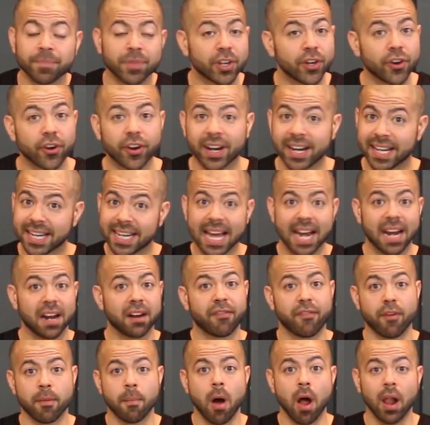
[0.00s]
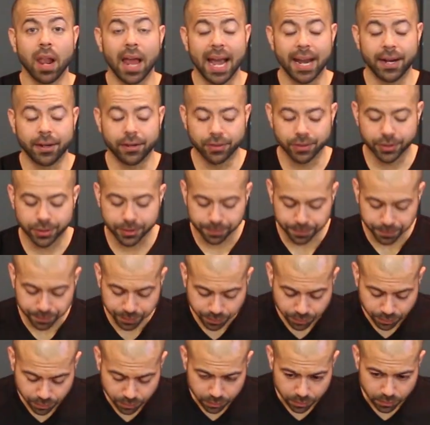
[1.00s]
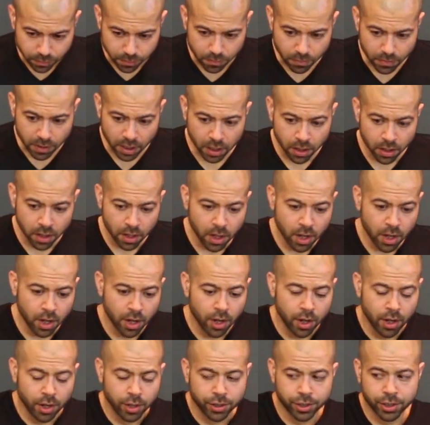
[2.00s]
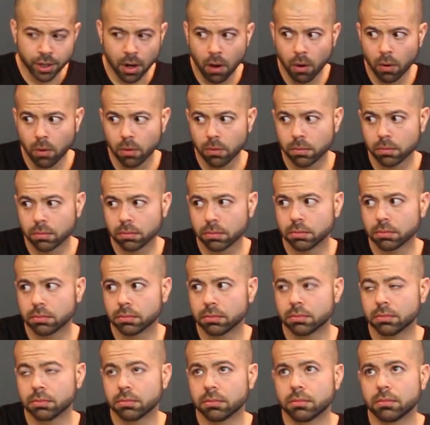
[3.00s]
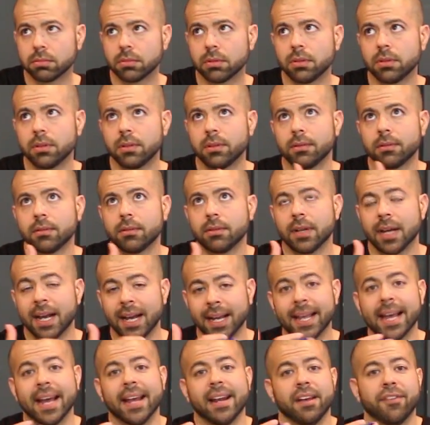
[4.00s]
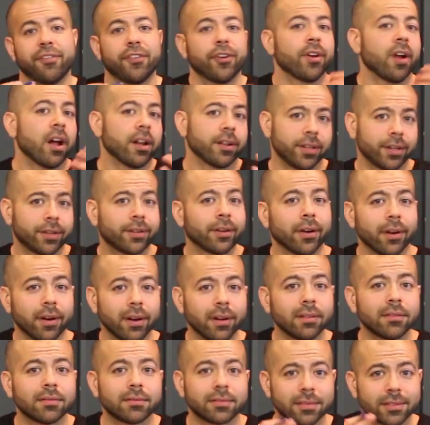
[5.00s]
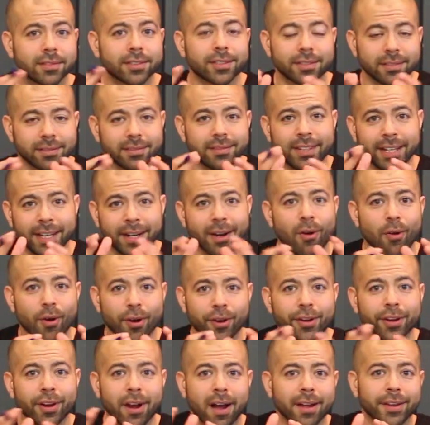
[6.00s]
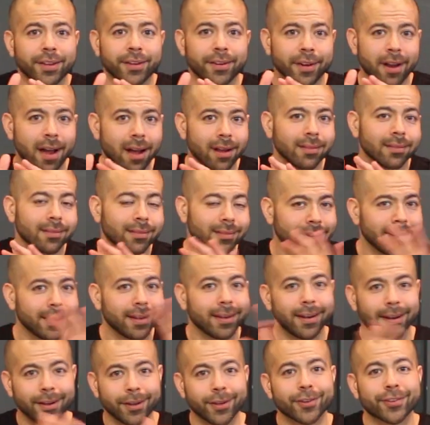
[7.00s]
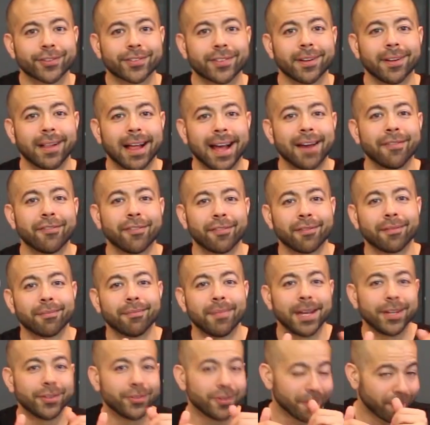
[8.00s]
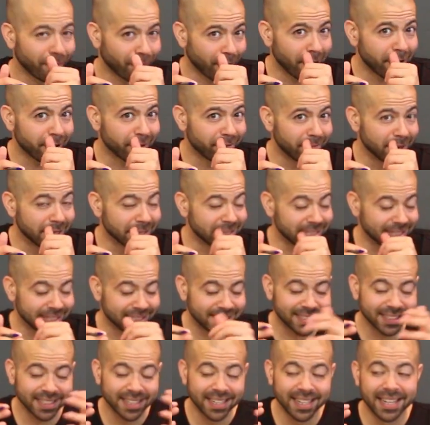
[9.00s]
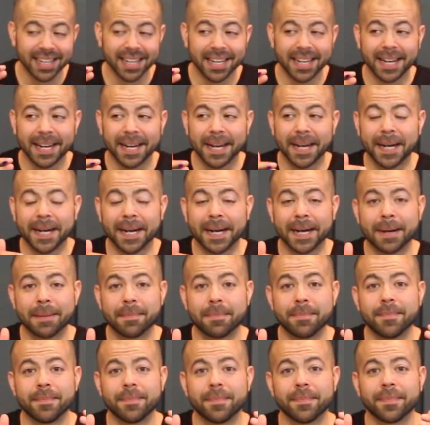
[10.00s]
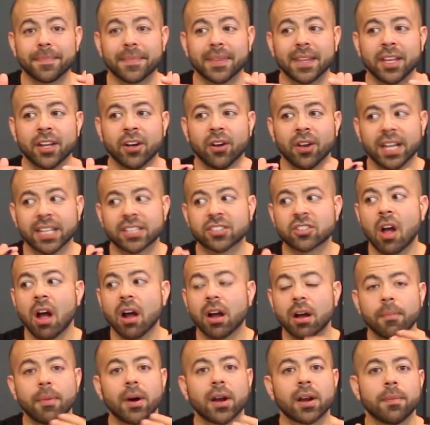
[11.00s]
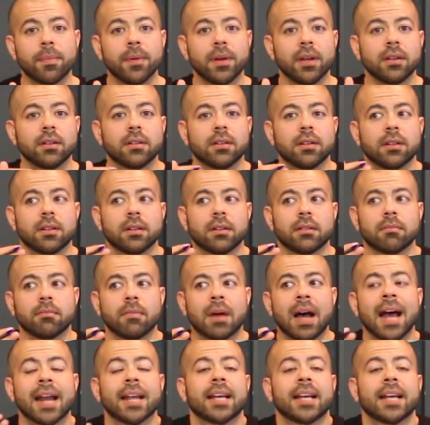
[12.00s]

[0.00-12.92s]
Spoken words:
you're going to get it from all angles. So again, if you're not deterred, or you're still, I haven't made you afraid of business, let's talk about a bit about how